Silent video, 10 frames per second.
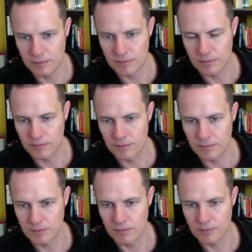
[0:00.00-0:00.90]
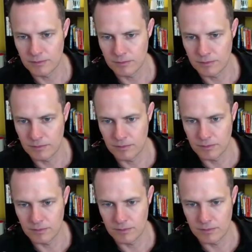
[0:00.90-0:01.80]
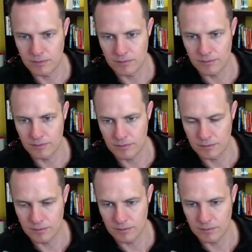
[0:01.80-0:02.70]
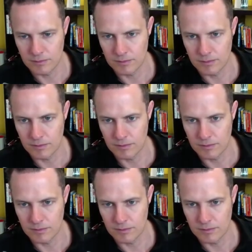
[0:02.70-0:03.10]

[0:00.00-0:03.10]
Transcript: This person isn't speaking.